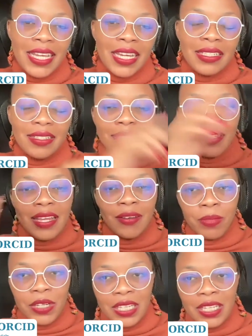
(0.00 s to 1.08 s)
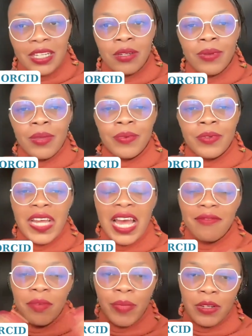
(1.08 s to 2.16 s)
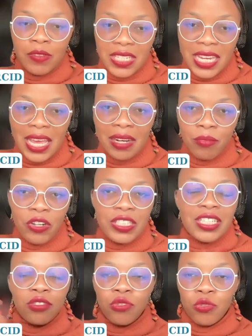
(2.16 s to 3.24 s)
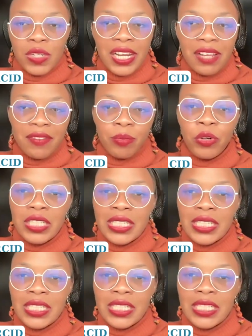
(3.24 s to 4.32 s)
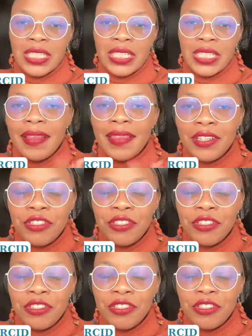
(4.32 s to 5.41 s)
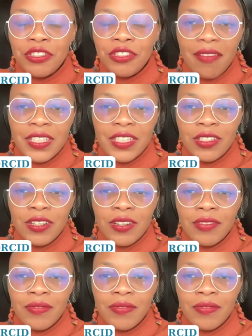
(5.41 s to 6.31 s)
is that then per year we will have about 10 projects or 11 projects. And then in terms of the average